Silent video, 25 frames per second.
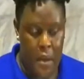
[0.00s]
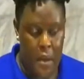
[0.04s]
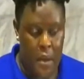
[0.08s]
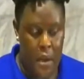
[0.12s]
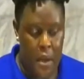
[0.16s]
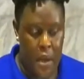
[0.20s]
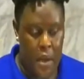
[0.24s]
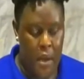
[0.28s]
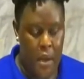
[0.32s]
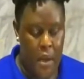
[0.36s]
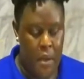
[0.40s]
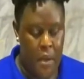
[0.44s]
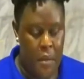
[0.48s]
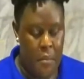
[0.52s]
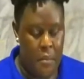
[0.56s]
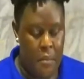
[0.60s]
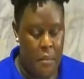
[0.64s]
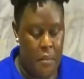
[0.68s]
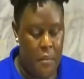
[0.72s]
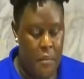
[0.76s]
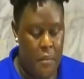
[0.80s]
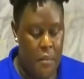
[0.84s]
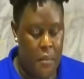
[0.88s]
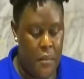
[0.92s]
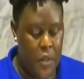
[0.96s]

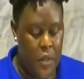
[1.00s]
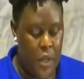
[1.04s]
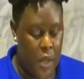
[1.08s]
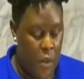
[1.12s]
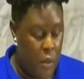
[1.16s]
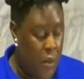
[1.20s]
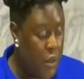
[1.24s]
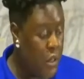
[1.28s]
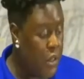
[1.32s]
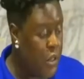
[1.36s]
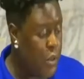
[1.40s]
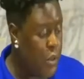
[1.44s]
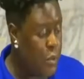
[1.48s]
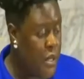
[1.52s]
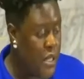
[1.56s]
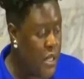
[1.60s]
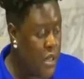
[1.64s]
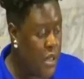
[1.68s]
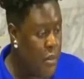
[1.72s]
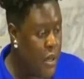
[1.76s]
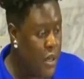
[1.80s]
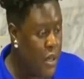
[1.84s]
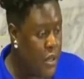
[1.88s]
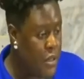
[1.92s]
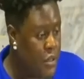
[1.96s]
So I will not speak
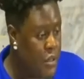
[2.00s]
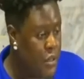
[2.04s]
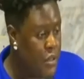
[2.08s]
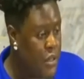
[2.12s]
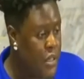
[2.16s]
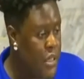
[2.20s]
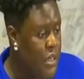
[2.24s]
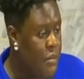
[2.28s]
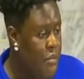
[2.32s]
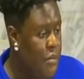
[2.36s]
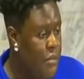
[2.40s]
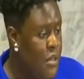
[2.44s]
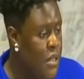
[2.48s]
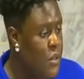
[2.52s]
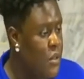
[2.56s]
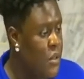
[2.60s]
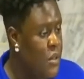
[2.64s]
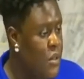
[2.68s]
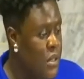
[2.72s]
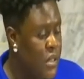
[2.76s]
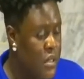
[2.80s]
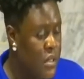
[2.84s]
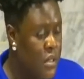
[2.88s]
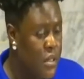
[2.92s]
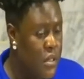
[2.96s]
about it today
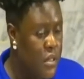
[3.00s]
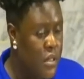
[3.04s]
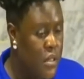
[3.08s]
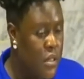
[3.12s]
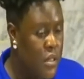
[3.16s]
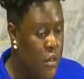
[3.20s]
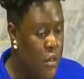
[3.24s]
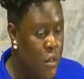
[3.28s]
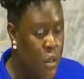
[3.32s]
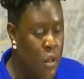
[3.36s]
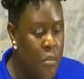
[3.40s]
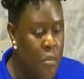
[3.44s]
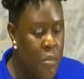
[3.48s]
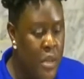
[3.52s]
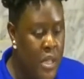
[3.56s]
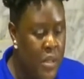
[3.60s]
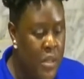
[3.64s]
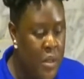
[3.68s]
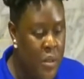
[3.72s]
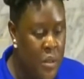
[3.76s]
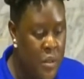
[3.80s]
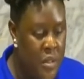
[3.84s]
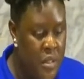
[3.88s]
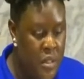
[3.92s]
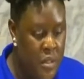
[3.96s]
because it's not my
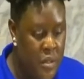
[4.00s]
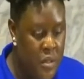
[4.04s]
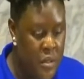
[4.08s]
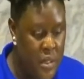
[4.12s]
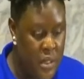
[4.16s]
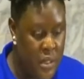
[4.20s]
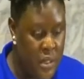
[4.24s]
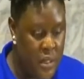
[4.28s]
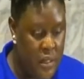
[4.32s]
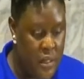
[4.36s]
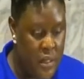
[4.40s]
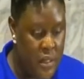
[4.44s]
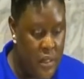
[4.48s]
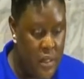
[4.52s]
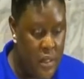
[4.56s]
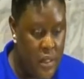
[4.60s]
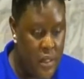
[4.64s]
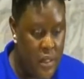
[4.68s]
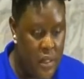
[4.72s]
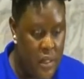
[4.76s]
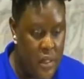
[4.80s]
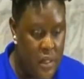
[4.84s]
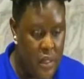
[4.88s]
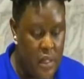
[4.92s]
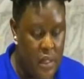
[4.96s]
story to tell.
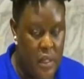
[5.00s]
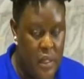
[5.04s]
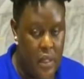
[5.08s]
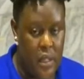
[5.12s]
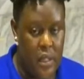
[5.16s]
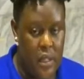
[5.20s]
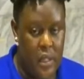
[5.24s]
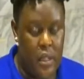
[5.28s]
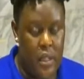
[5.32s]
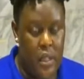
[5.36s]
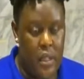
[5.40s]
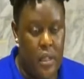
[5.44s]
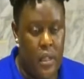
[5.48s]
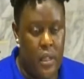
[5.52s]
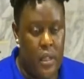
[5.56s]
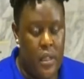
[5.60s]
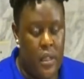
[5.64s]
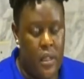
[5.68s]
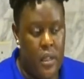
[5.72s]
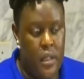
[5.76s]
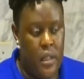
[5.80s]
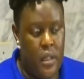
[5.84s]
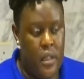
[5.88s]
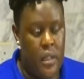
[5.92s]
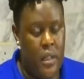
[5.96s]

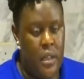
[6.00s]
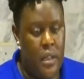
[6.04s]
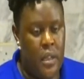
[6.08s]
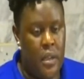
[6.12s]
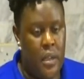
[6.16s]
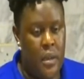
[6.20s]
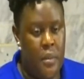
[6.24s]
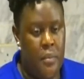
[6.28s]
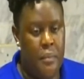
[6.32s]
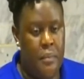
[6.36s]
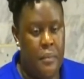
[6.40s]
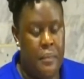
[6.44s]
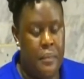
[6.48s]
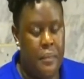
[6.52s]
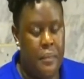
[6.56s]
I